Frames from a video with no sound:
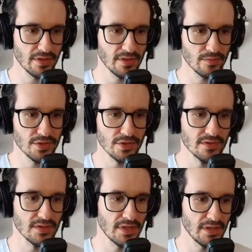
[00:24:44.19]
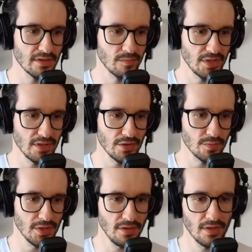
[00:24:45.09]
languages and
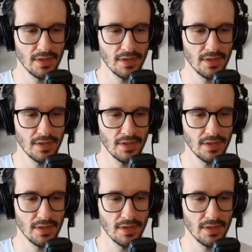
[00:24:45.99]
PHP.